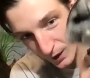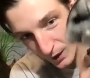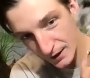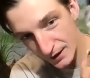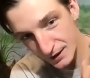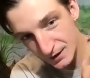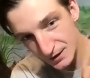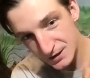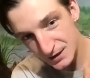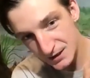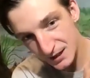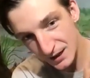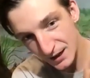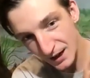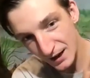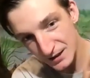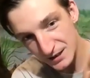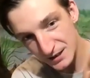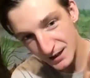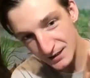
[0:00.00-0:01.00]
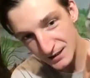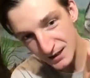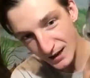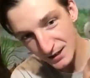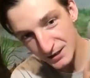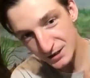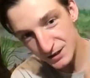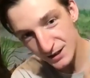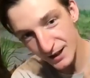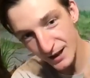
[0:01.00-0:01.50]
So I could see as I
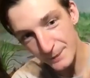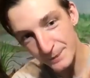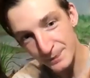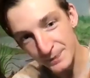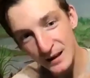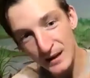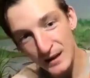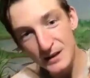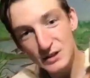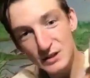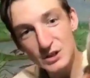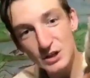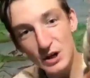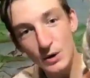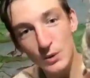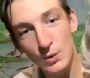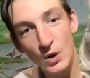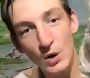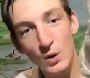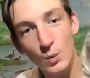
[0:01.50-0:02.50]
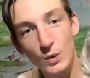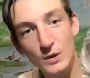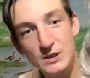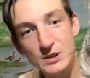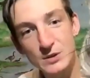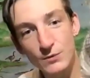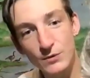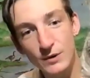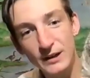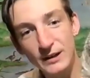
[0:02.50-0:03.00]
touch them. So
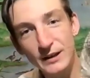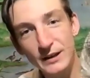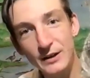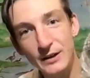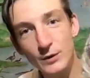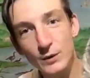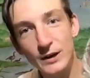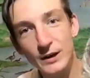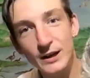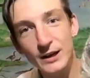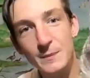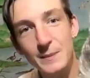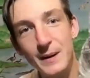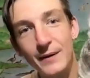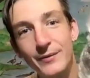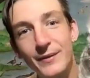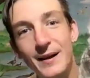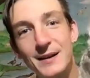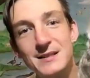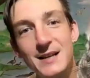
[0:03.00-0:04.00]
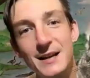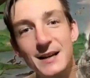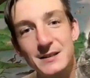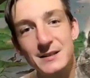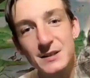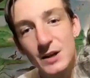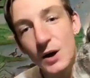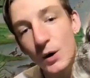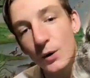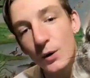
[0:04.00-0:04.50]
what's really unique about that
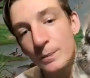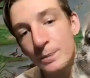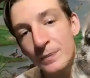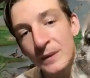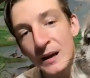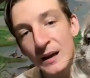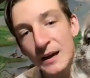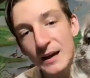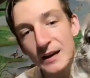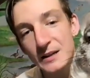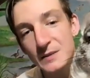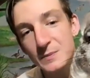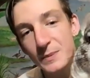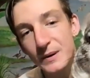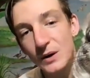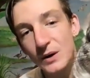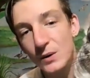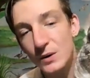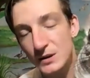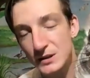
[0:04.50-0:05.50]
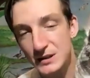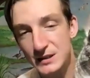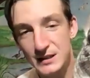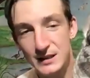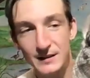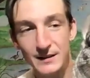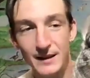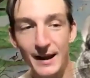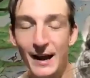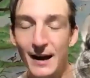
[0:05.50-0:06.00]
dense coat is
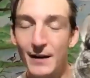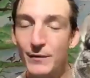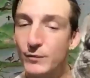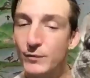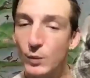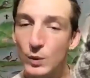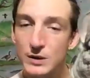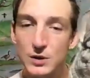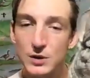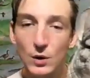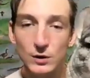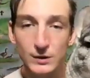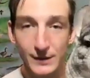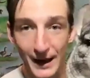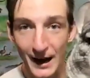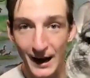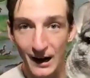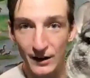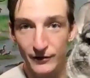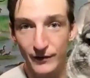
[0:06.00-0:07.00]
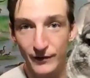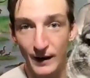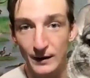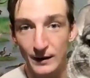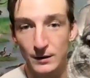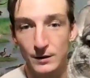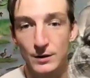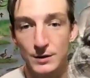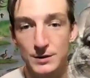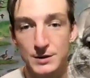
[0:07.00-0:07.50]
because they have what's called hair
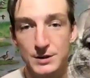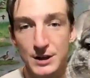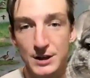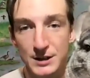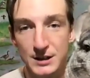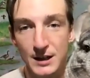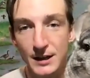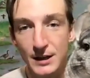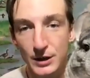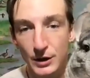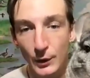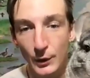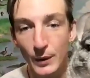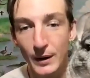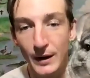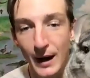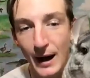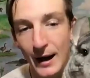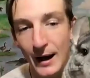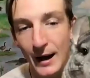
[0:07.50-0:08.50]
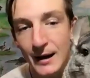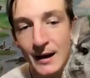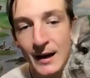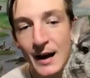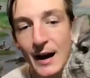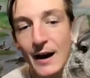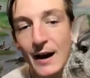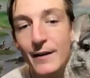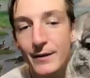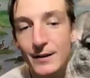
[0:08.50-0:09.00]
follicles, just like you and I,
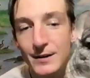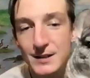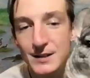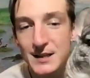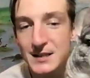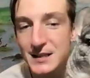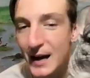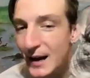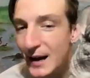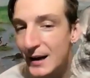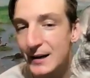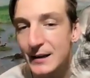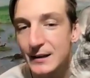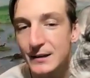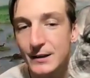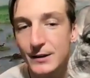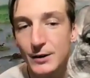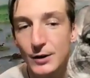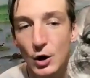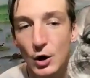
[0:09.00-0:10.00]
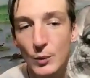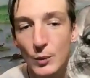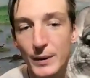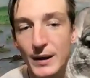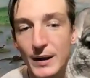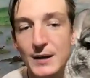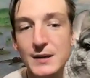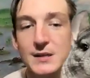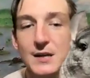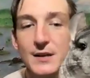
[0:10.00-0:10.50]
and there's these tiny little
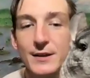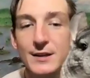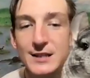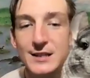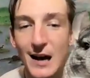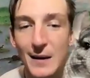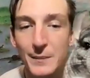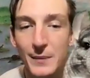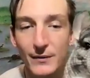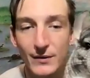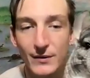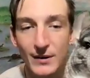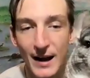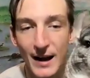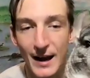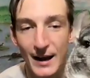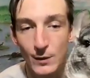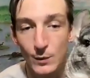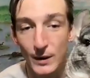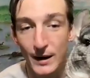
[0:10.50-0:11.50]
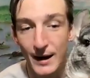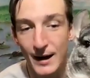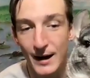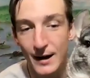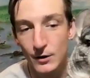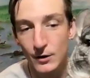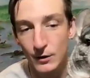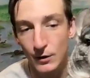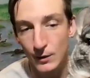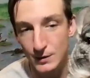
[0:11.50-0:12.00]
openings on the top of our head where
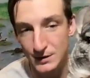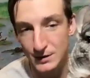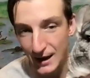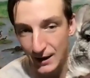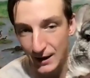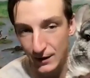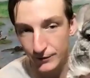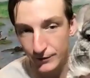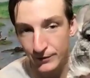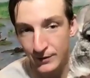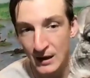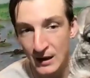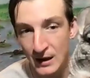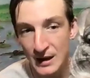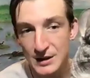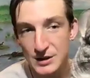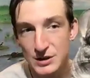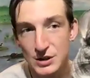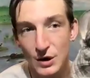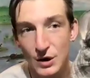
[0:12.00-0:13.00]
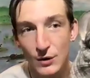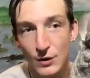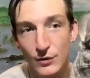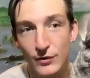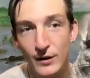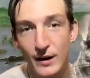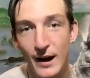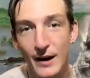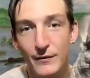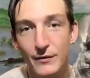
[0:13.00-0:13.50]
hair grows out of.
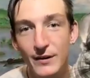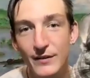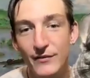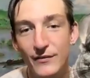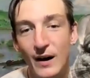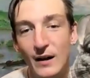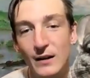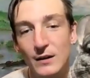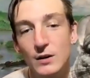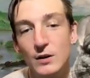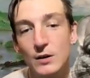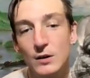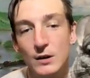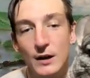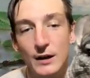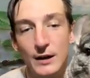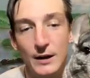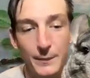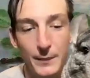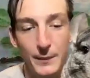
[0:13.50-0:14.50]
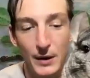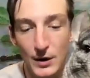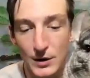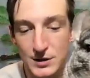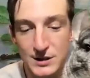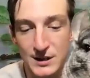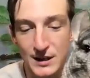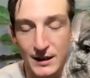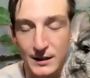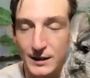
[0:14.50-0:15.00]
So for every follicle on a
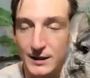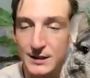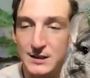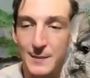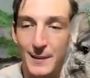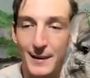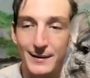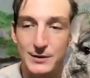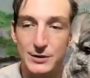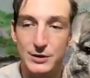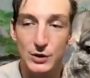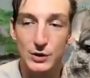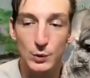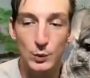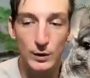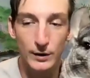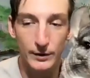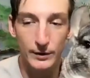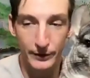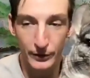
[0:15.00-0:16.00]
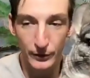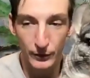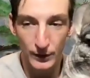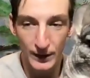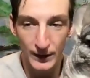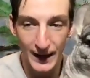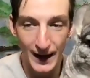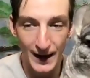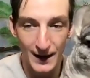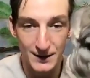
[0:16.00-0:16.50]
person, it's about 2 or
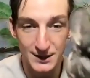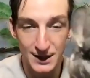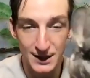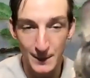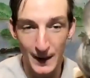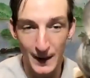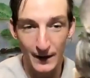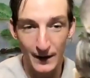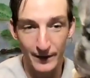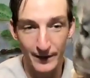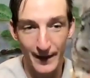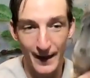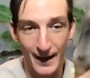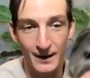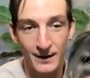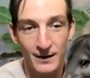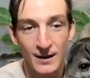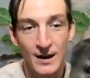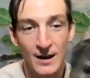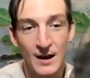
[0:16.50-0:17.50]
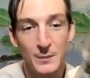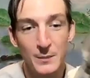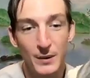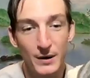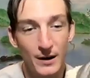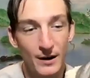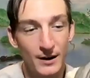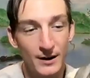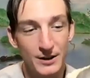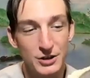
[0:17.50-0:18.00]
3 hairs come out of that.
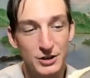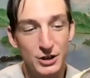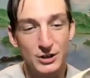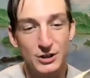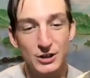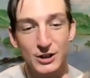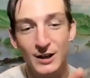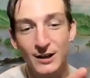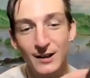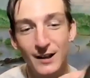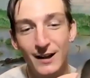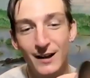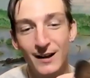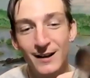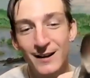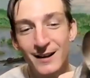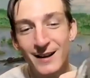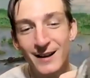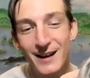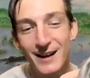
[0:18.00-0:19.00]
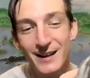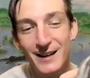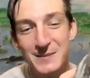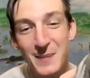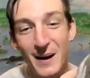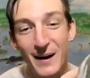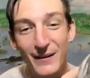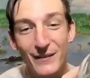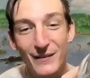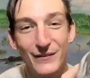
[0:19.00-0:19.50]
But on a chinchilla,
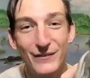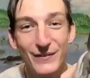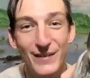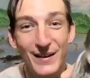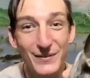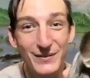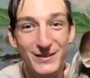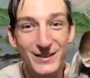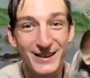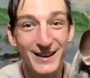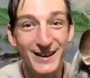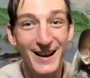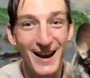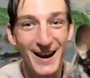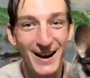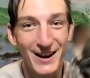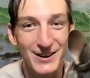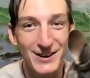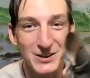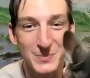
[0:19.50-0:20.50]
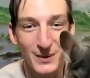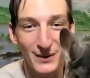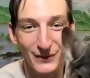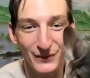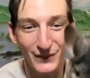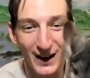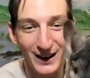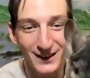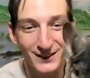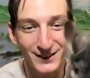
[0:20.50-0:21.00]
it's about 50 hairs
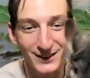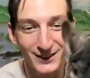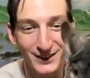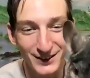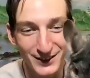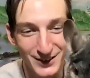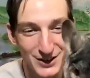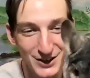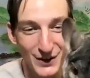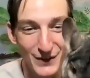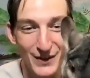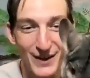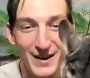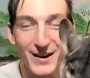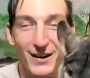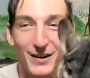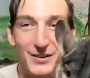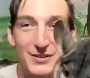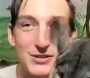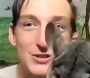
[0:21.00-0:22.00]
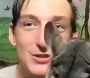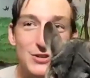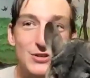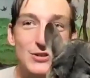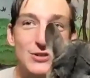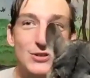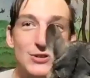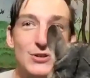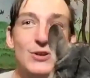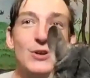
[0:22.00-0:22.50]
per follicle. So they are
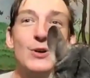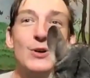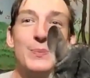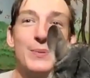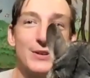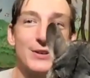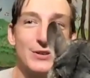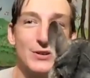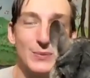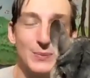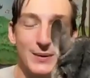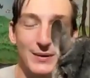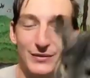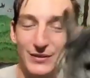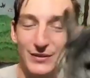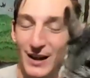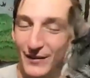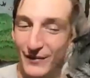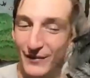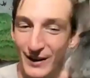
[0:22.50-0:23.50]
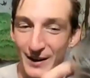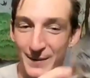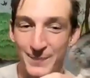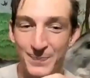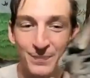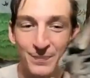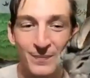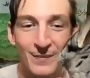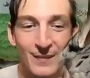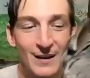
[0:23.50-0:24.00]
super duper fluffy.